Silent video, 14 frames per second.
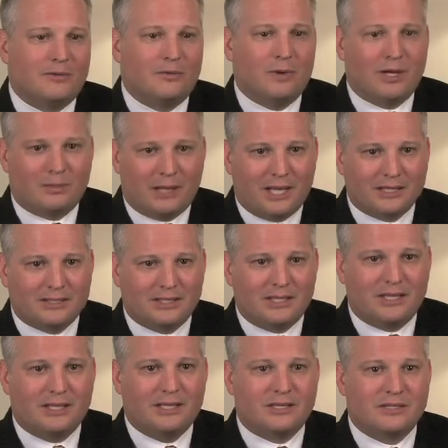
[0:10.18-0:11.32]

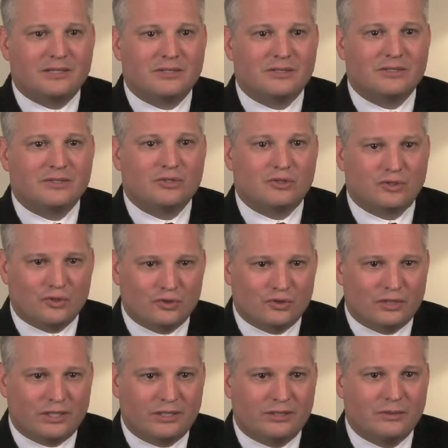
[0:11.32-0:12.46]
Rhinoplasty is
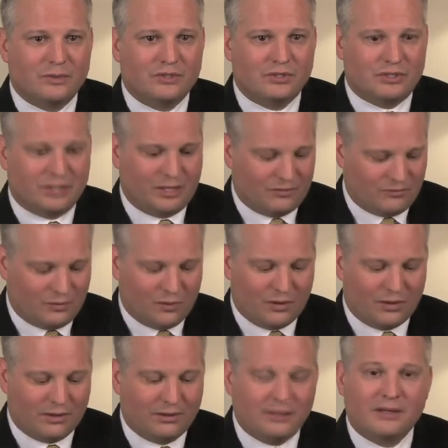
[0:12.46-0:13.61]
surgery which is done
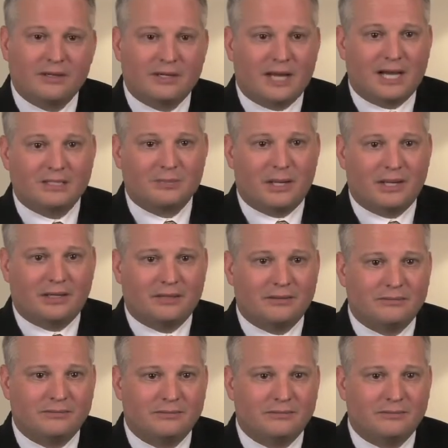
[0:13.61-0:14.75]
for cosmetic
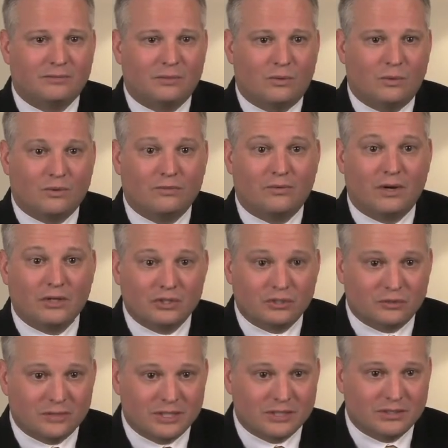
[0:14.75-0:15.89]
or
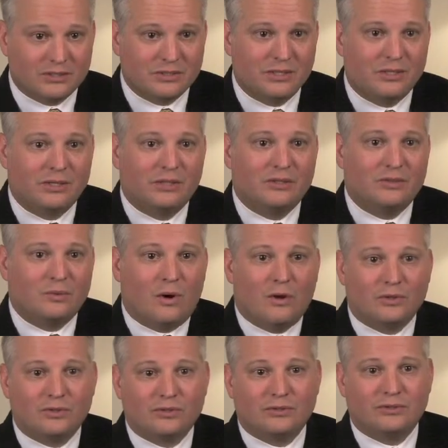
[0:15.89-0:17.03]
functional reasons to
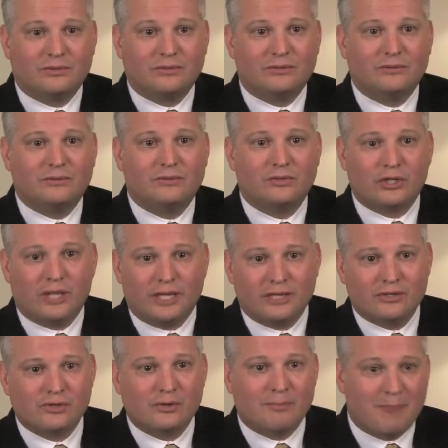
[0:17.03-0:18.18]
alter,
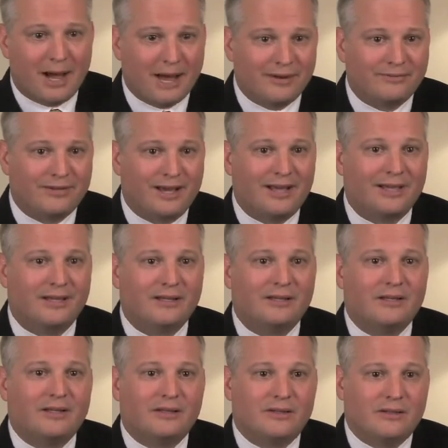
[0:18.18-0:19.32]
change, modify
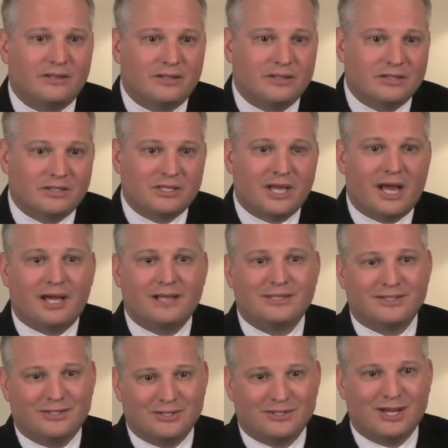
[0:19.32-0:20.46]
the
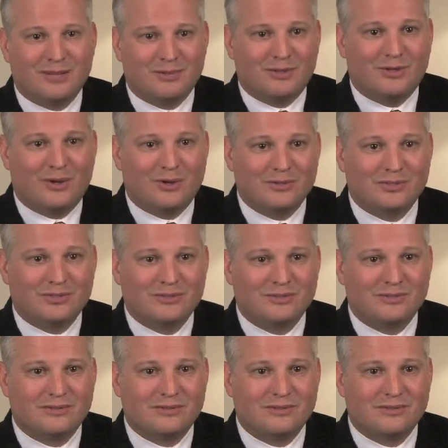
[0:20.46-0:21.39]
size and the shape of the nose.